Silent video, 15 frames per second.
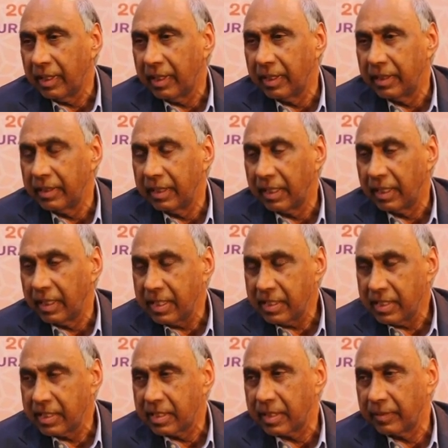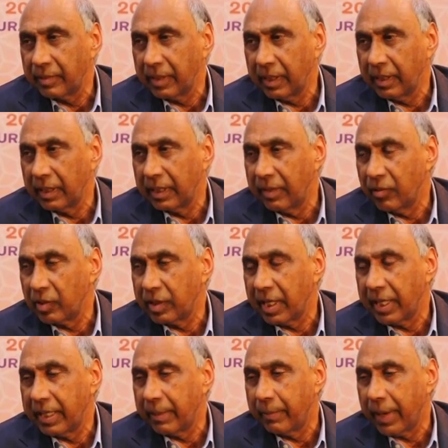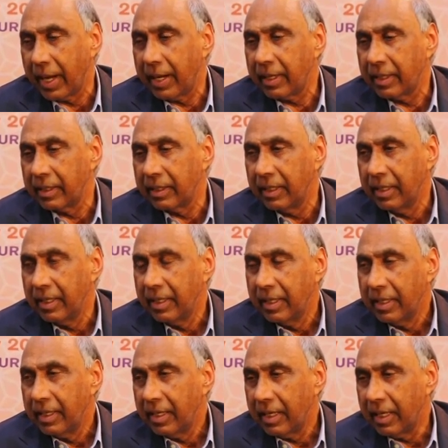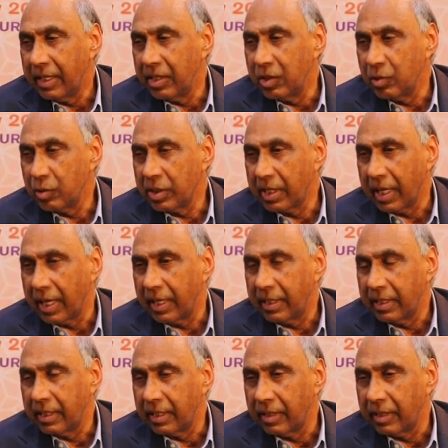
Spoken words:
and they listened something, that they will take it back and use that